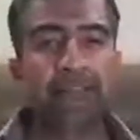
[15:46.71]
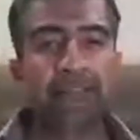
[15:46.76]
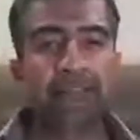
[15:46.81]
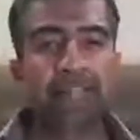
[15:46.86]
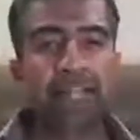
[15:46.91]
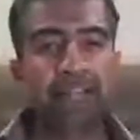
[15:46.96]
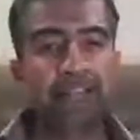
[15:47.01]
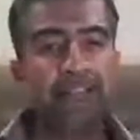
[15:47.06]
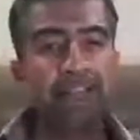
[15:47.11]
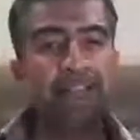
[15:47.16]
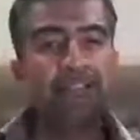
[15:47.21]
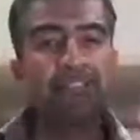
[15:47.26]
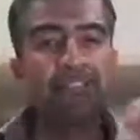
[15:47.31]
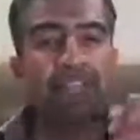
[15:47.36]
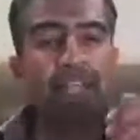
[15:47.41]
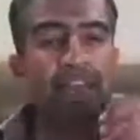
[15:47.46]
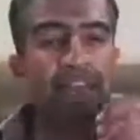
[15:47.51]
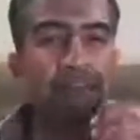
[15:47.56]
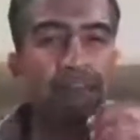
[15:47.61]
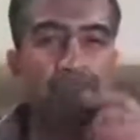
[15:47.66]
So that's a little
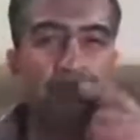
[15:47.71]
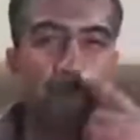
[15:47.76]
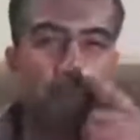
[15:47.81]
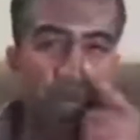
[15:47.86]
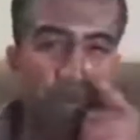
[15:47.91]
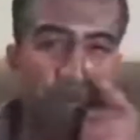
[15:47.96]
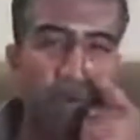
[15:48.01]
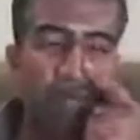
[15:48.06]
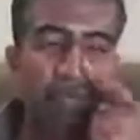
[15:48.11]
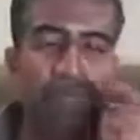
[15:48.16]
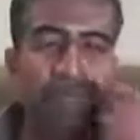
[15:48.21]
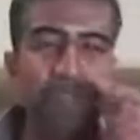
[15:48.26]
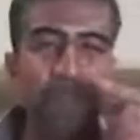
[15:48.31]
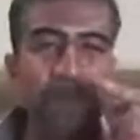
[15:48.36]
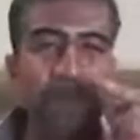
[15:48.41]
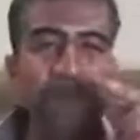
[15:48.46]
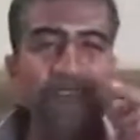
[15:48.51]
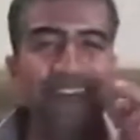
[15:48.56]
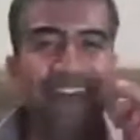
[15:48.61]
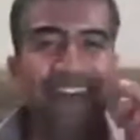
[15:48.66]
share for you. What I want to
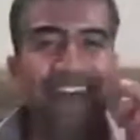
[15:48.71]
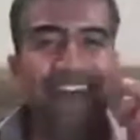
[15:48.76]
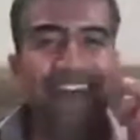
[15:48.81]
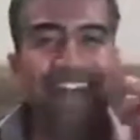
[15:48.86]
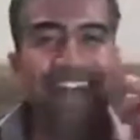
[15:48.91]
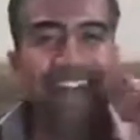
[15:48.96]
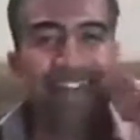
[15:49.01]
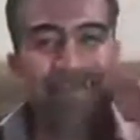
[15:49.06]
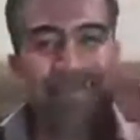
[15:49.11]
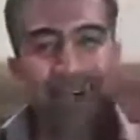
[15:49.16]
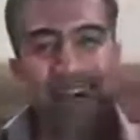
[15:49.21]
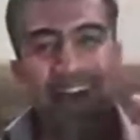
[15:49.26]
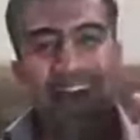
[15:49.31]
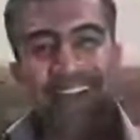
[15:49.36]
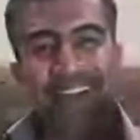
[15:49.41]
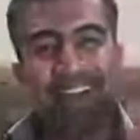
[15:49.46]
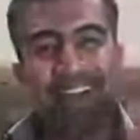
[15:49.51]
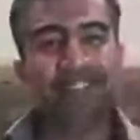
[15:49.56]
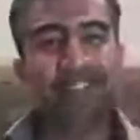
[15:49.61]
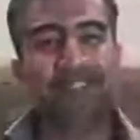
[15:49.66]
do as a
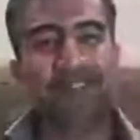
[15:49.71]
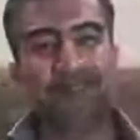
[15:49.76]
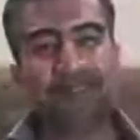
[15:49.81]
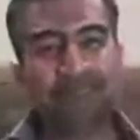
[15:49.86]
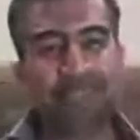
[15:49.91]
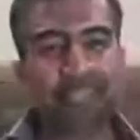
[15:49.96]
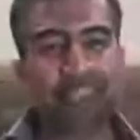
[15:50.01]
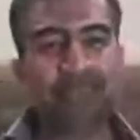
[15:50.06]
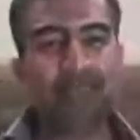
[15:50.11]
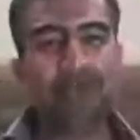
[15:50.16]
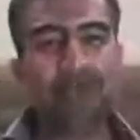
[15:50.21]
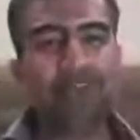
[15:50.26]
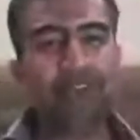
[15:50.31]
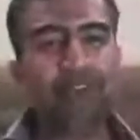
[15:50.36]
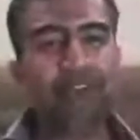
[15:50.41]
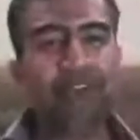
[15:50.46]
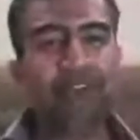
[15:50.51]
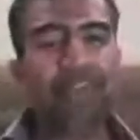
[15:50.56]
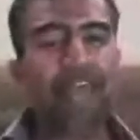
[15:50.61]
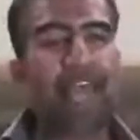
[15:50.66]
part two is I want to
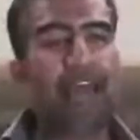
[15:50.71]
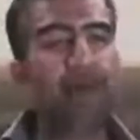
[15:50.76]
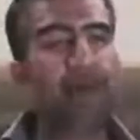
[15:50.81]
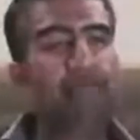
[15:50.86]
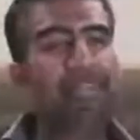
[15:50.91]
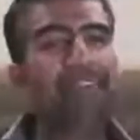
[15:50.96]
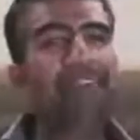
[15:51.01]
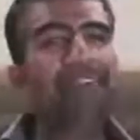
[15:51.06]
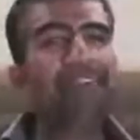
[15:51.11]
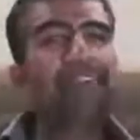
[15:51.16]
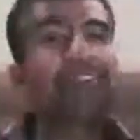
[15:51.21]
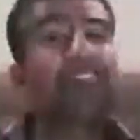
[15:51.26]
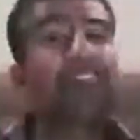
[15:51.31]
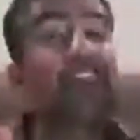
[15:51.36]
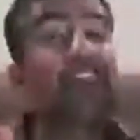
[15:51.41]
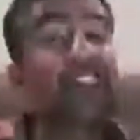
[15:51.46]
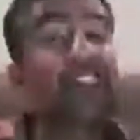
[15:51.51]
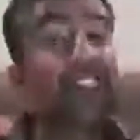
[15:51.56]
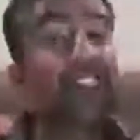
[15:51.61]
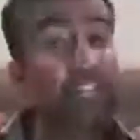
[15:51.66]
look at how we can
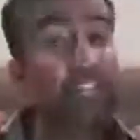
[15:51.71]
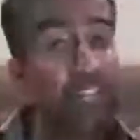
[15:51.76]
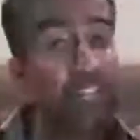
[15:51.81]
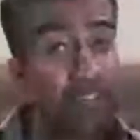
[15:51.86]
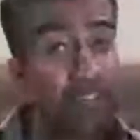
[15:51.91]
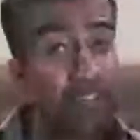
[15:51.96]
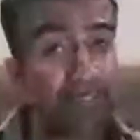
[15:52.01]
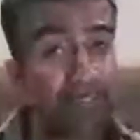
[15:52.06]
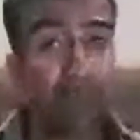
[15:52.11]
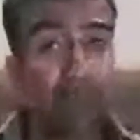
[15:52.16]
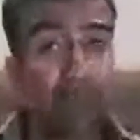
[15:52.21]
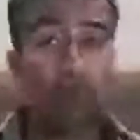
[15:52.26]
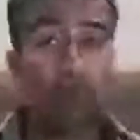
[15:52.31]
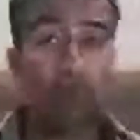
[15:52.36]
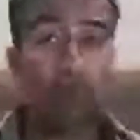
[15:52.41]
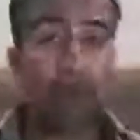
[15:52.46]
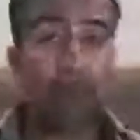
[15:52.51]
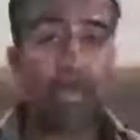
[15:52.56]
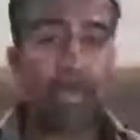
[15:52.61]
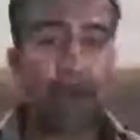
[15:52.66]
conserve that
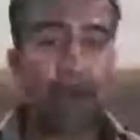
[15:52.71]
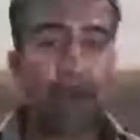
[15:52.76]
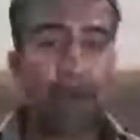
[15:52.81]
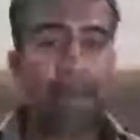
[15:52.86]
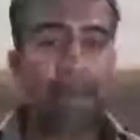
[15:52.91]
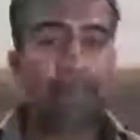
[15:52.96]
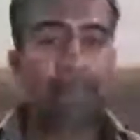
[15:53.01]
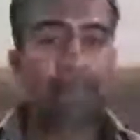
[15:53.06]
willpower